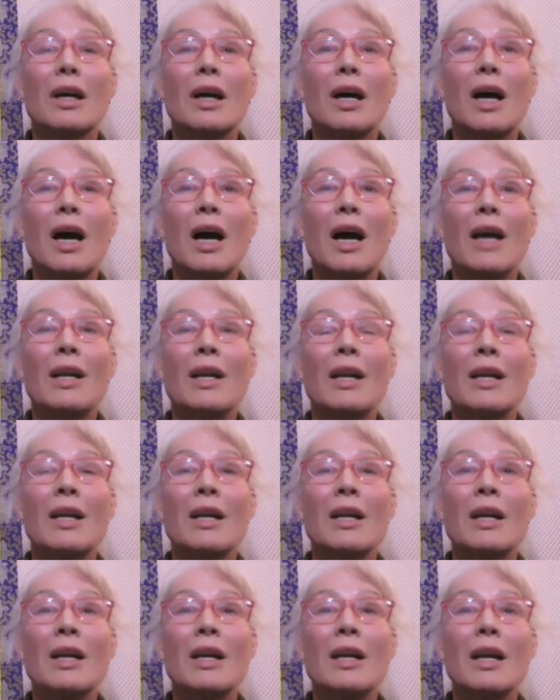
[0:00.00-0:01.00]

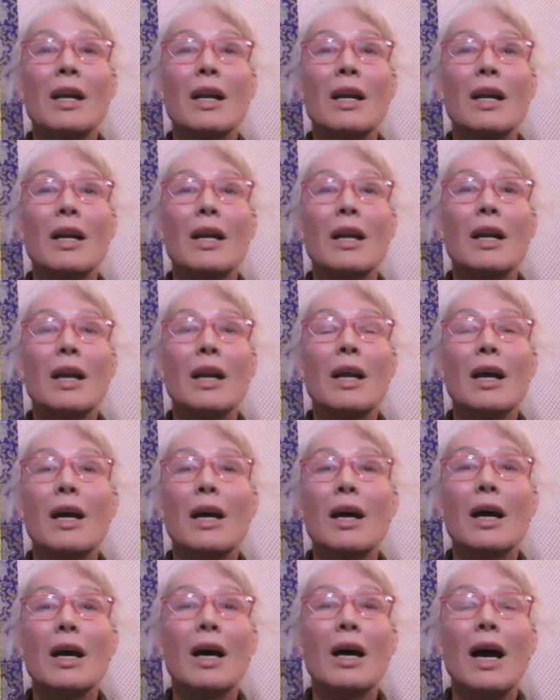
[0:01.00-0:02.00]
And
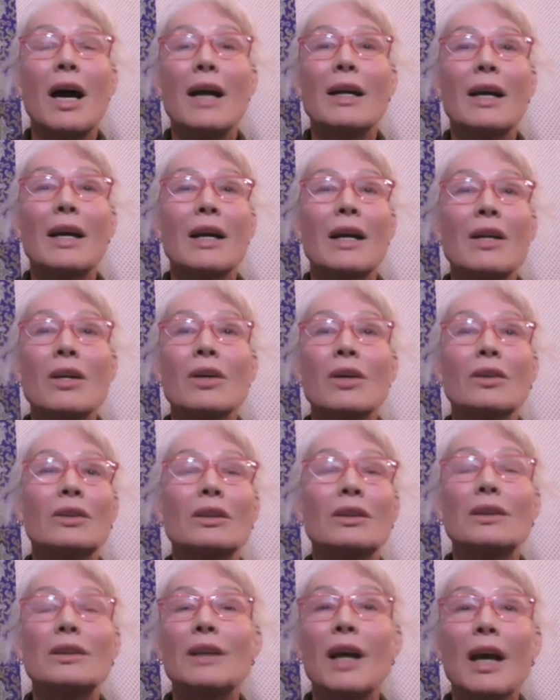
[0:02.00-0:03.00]
I cannot
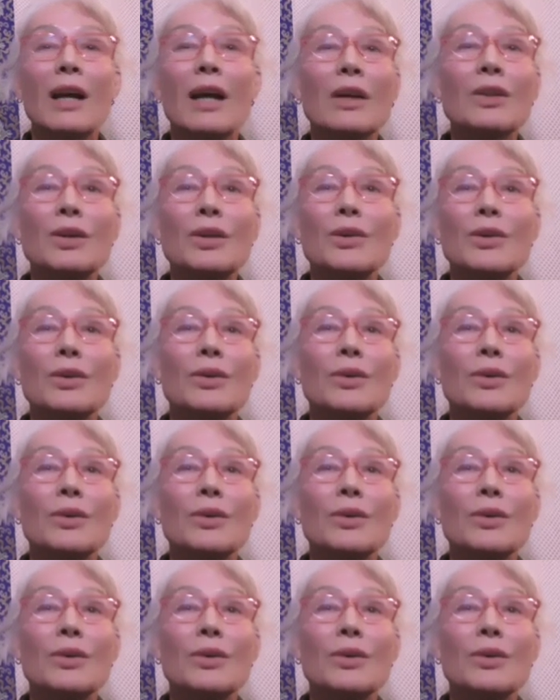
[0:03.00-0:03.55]
tell you